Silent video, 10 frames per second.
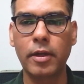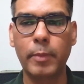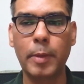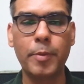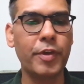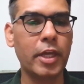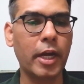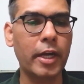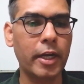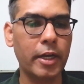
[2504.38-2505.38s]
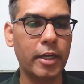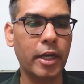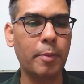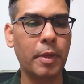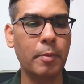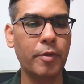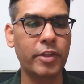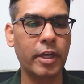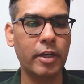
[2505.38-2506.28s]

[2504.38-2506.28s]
maybe we can iterate and get a PMF there.